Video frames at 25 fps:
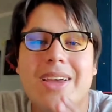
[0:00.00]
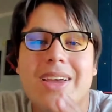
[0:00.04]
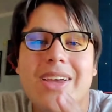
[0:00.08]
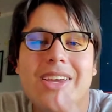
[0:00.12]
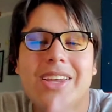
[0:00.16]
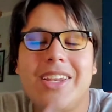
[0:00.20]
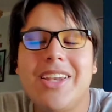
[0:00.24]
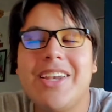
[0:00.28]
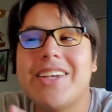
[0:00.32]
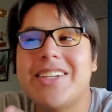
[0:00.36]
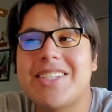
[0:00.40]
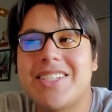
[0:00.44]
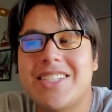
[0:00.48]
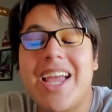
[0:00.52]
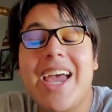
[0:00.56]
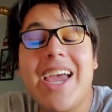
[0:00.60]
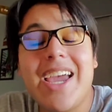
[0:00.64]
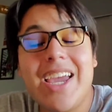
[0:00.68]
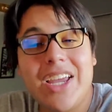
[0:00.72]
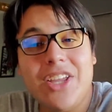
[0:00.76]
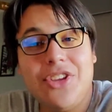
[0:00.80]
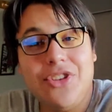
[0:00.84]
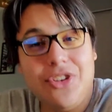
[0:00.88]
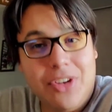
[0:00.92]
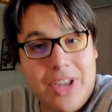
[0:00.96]
You need to
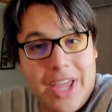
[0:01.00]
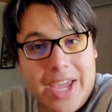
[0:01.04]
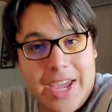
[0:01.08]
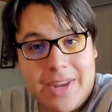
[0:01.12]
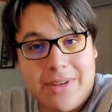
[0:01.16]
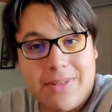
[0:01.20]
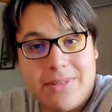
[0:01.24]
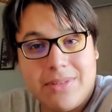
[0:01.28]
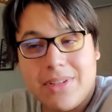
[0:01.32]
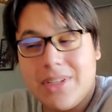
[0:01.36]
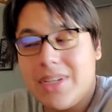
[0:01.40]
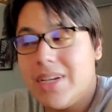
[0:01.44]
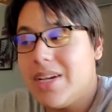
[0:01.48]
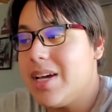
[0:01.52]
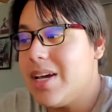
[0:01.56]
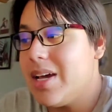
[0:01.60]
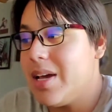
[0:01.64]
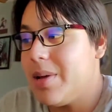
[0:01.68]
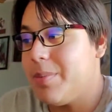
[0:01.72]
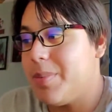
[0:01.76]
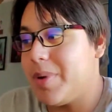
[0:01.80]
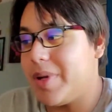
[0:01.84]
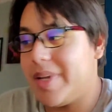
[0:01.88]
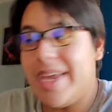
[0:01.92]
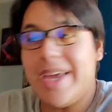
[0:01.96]
stay in your lane,
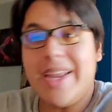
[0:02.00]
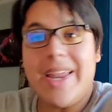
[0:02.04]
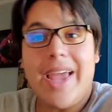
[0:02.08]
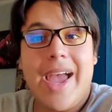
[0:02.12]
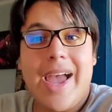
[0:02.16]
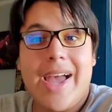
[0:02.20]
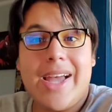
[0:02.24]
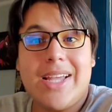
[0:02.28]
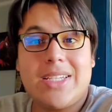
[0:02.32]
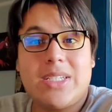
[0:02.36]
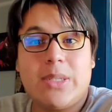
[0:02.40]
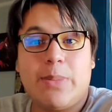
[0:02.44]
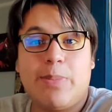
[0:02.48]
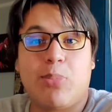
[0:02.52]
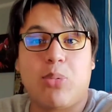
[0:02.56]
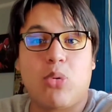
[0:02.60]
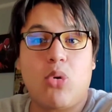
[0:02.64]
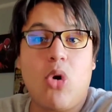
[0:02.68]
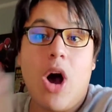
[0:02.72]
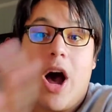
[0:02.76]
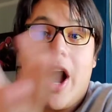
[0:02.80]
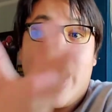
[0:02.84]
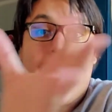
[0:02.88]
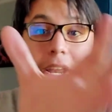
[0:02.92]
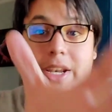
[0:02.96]
but get as
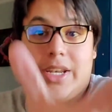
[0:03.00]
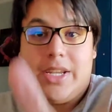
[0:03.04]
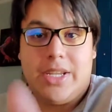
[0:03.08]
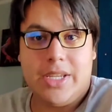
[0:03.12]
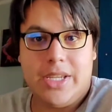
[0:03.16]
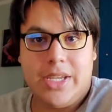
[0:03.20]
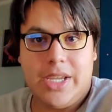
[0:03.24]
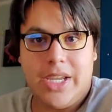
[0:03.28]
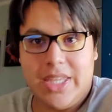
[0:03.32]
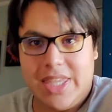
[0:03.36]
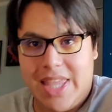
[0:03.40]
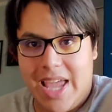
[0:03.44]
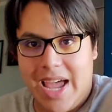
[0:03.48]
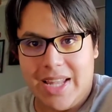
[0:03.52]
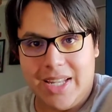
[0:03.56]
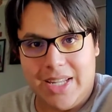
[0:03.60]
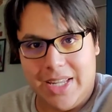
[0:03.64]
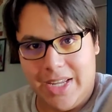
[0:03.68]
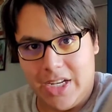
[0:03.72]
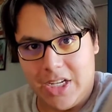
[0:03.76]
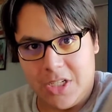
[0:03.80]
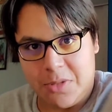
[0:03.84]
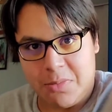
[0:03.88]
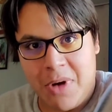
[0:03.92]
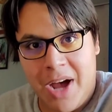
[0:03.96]
broad in that
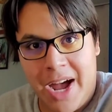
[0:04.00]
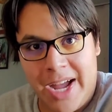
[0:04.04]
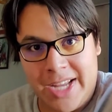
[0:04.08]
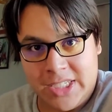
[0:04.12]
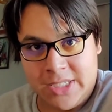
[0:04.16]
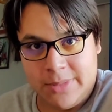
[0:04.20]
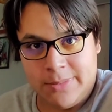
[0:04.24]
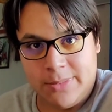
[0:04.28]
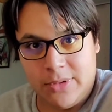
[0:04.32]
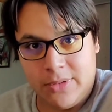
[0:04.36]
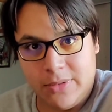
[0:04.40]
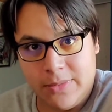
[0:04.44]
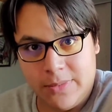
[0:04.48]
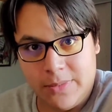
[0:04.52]
lane as possible.